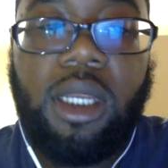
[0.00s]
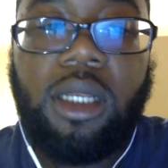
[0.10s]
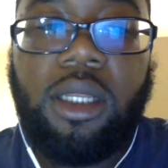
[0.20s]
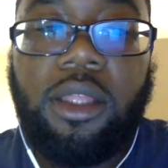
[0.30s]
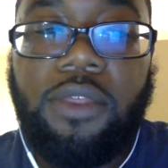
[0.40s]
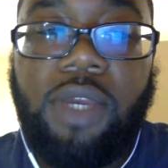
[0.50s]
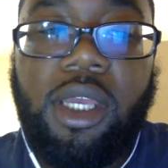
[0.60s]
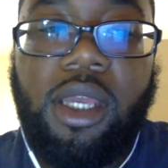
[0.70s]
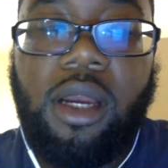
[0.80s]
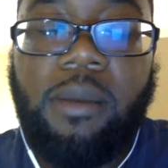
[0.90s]
The 3
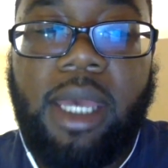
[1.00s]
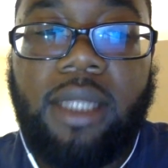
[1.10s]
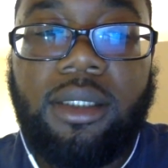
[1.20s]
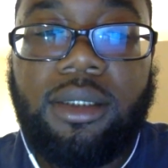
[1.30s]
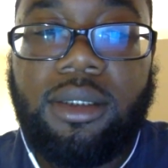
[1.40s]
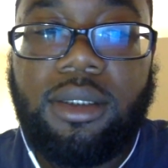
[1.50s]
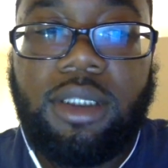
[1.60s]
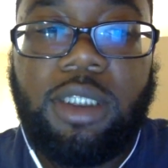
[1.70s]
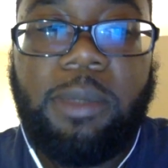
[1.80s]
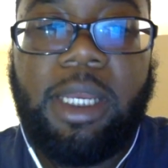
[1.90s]
young men
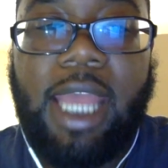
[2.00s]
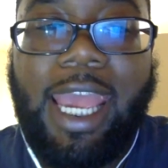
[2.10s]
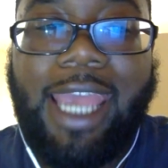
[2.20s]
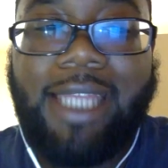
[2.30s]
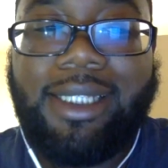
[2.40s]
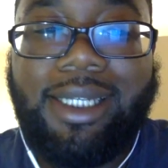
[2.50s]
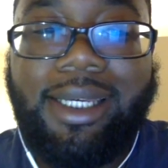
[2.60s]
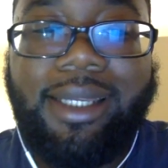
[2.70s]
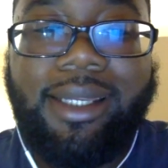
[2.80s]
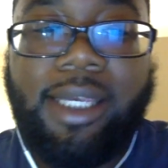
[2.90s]
spent
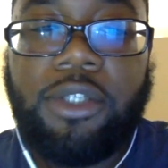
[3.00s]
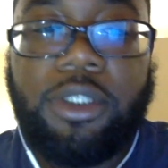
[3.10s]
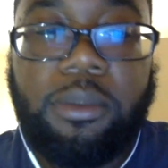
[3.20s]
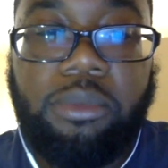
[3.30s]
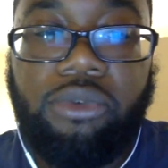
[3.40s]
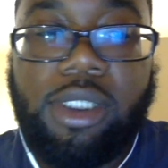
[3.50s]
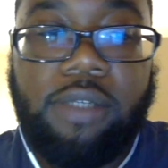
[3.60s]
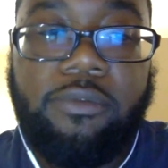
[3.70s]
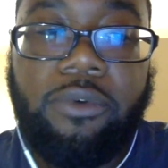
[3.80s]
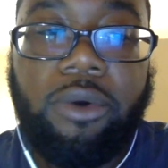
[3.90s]
18 years in prison
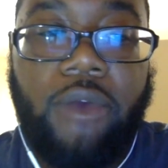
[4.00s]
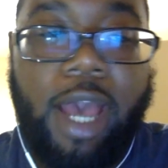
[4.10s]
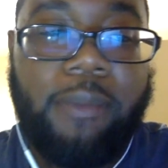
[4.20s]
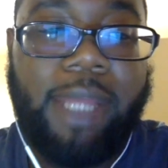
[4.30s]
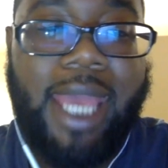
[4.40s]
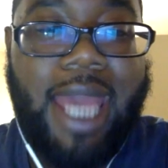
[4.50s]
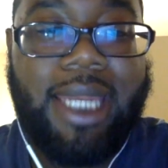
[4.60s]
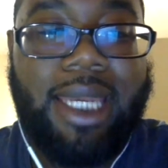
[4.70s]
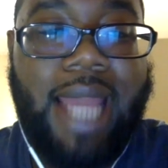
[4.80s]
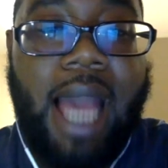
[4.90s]
for a crime they had
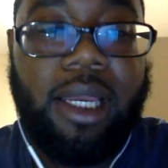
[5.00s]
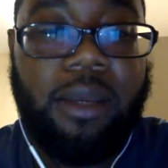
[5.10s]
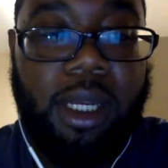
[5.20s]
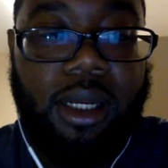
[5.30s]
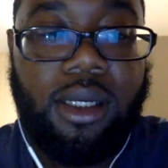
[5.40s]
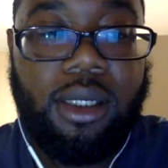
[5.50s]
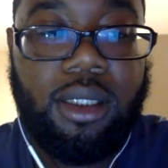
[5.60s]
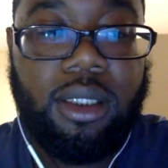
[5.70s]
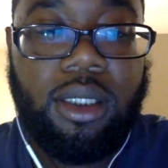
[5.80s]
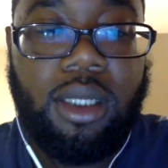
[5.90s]
not committed.
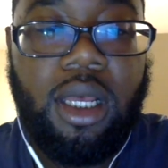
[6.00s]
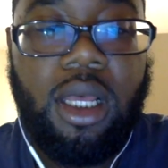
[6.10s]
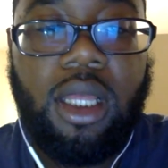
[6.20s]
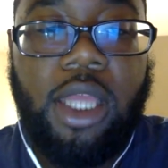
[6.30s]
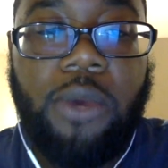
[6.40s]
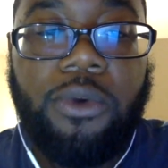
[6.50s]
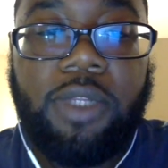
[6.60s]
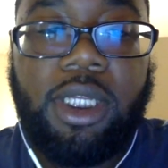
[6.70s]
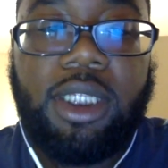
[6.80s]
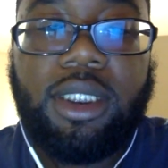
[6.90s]
They were
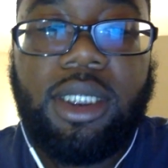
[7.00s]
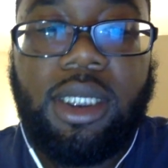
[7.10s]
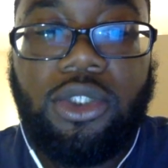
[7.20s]
released in